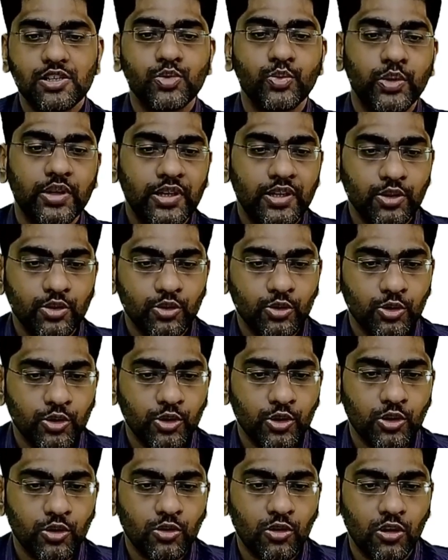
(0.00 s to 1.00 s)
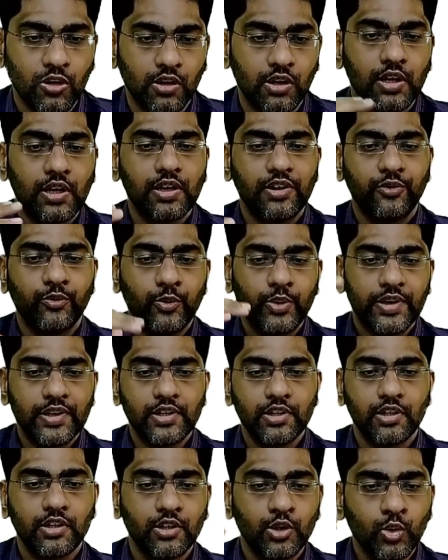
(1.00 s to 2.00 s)
is where you're wrong.
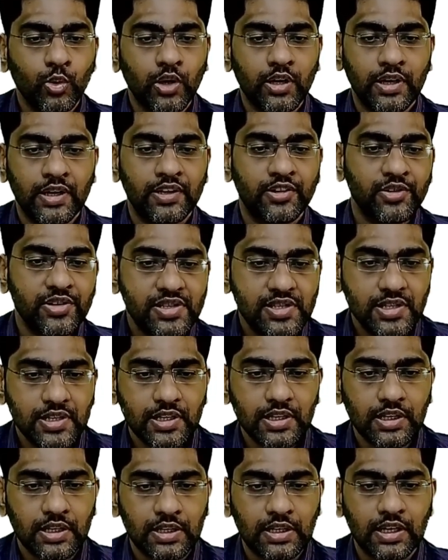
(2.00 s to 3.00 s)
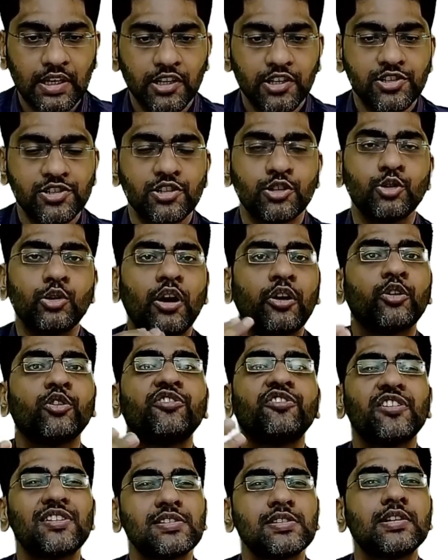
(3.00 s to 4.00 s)
When you are addressing a condition, you have
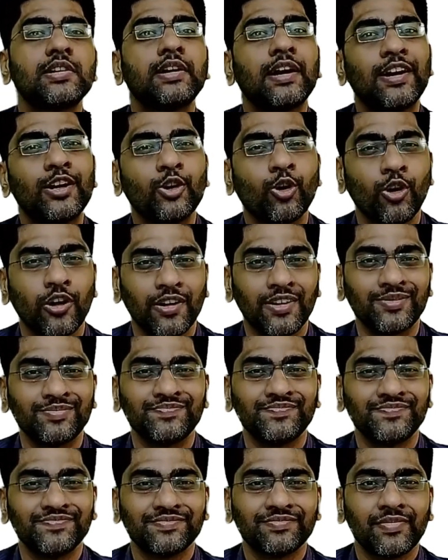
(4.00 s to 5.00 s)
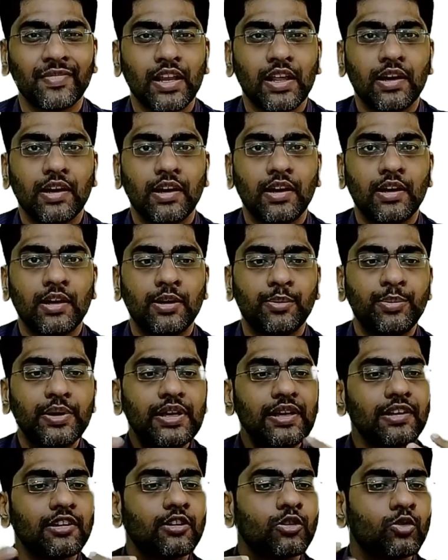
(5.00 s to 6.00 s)
to face it head on.
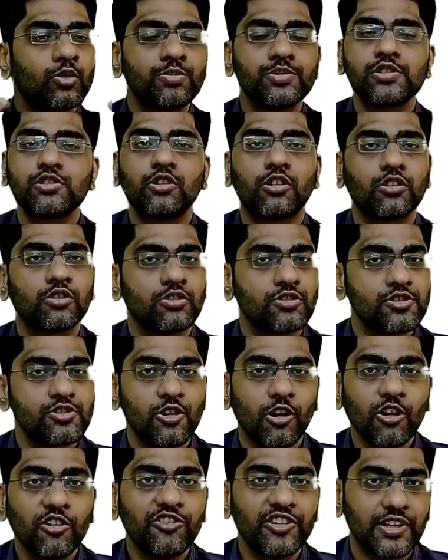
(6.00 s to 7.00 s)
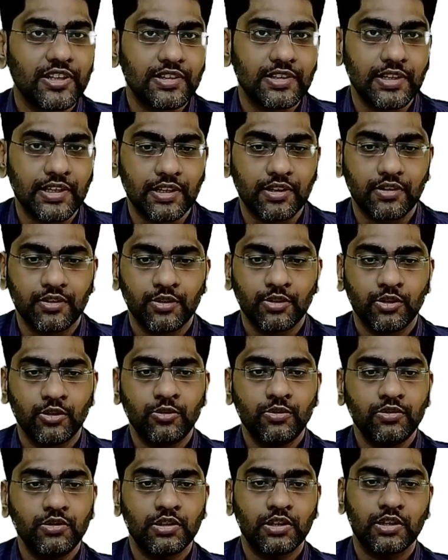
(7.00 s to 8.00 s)
Being in a room is not going to solve anything.
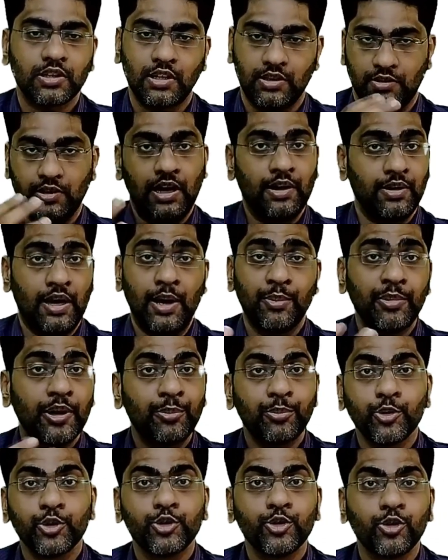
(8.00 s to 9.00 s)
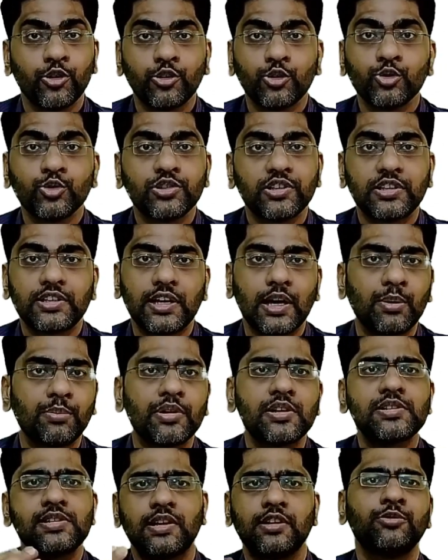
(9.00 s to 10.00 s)
I might put you on 2-3
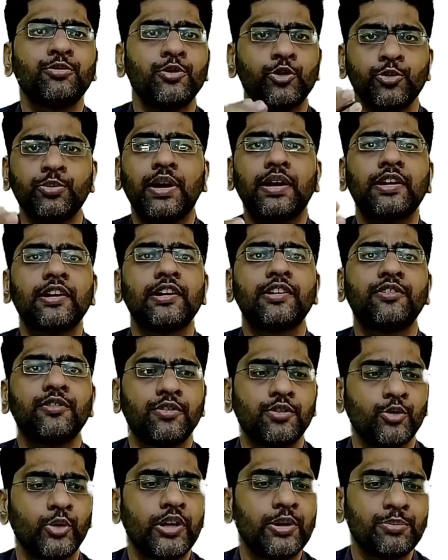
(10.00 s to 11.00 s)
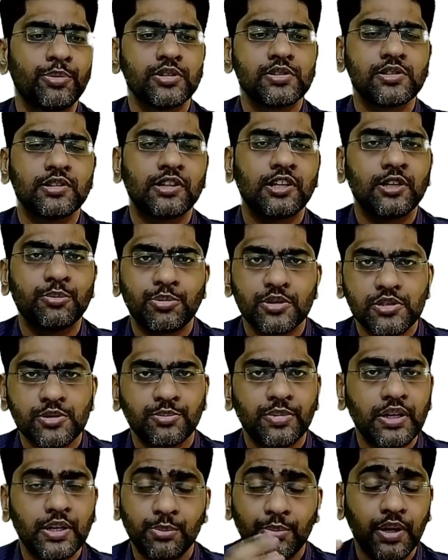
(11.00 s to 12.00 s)
tablets and you might get 20%,
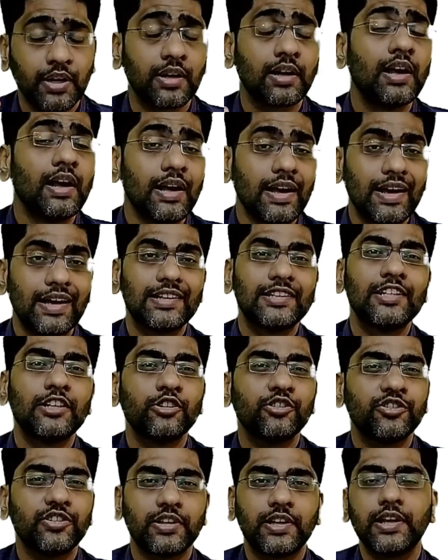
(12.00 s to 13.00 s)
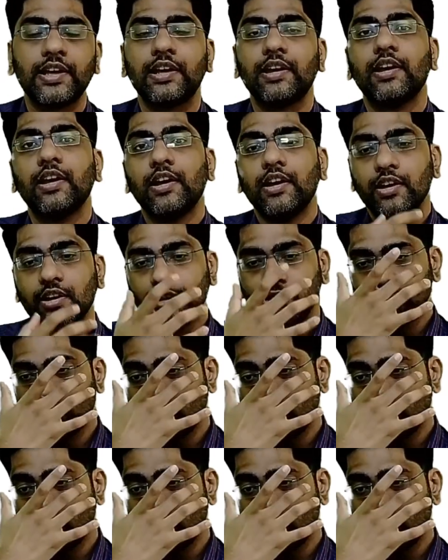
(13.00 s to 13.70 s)
30% better, but at the end of the day,